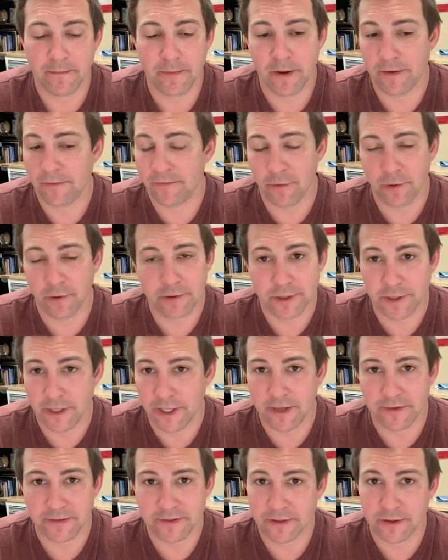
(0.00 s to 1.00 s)

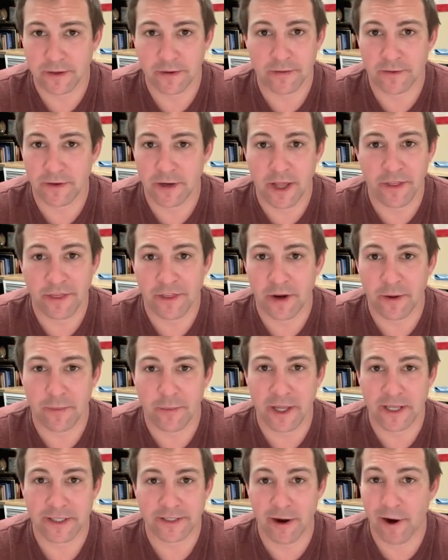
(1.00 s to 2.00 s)
unfortunately, if certain ethanol plants